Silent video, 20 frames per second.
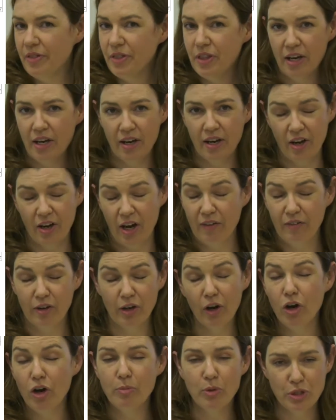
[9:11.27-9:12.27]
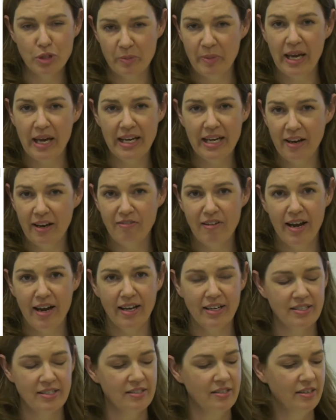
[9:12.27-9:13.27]
the kind of global debate
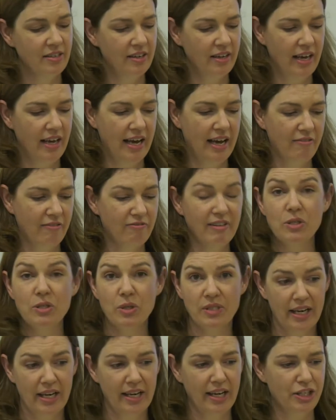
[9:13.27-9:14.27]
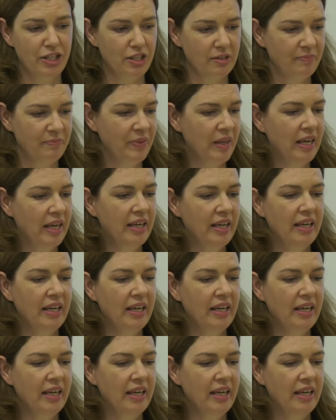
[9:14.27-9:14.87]
around resource allocation.